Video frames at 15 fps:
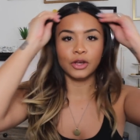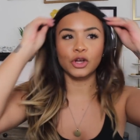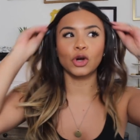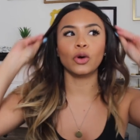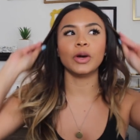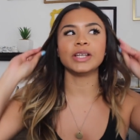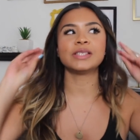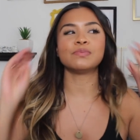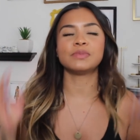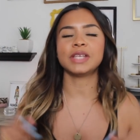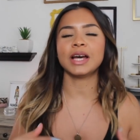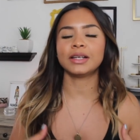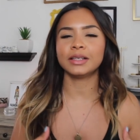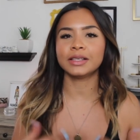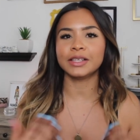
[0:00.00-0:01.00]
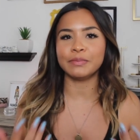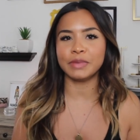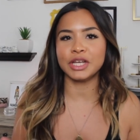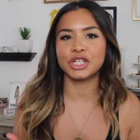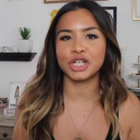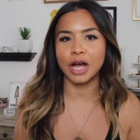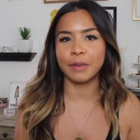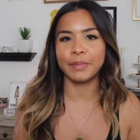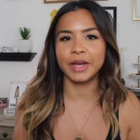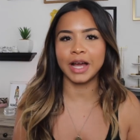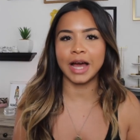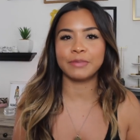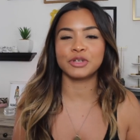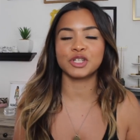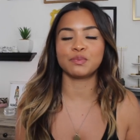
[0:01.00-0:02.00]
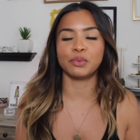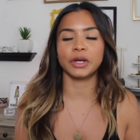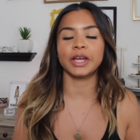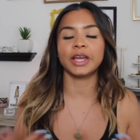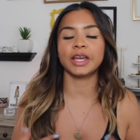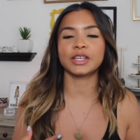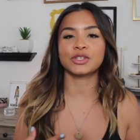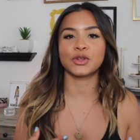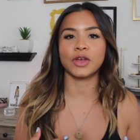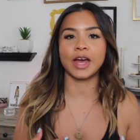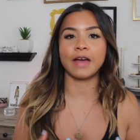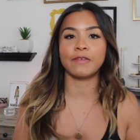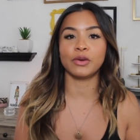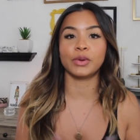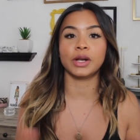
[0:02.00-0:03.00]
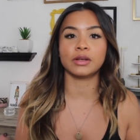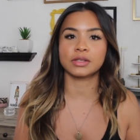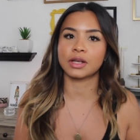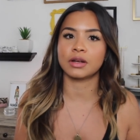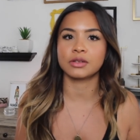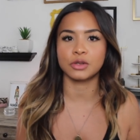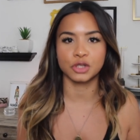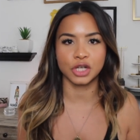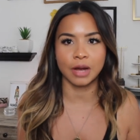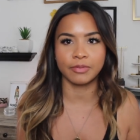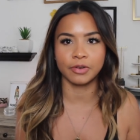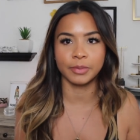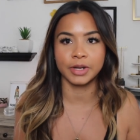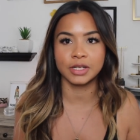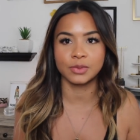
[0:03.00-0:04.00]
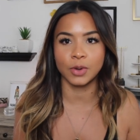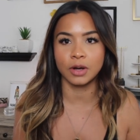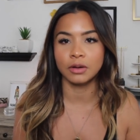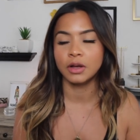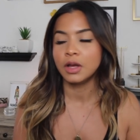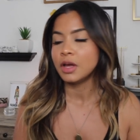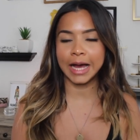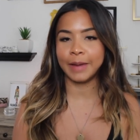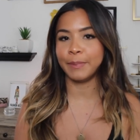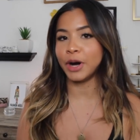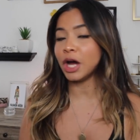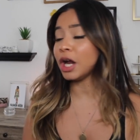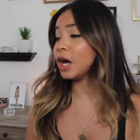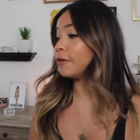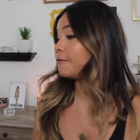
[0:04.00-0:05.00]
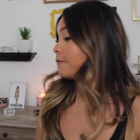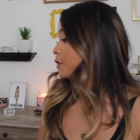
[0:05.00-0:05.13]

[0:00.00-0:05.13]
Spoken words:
you know, it's technically me shopping, I'm just bringing it so that everyone else can also shop from it as well. I bought a